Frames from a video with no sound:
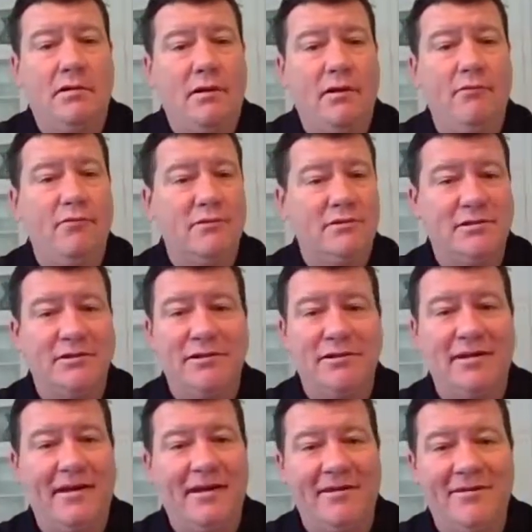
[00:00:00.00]
It was
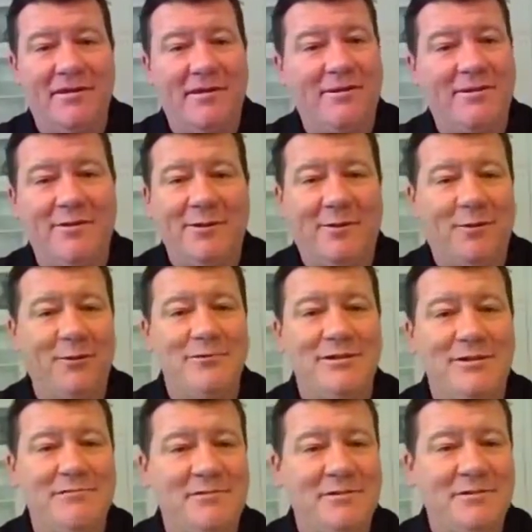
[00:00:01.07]
the, the, the crew
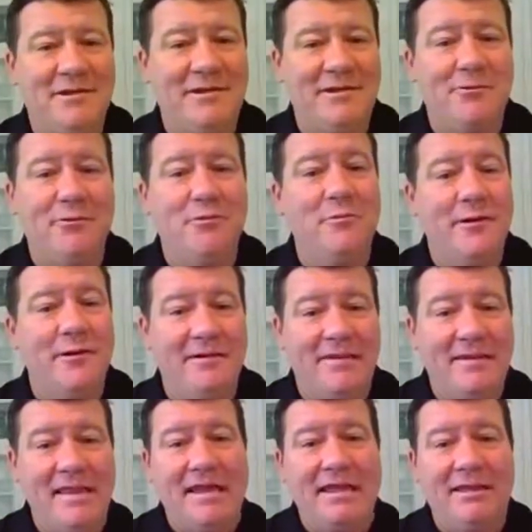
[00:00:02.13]
chiefs and
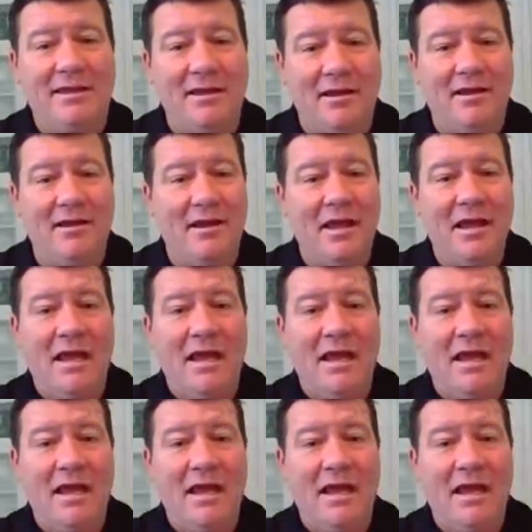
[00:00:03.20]
crewmen that uh, had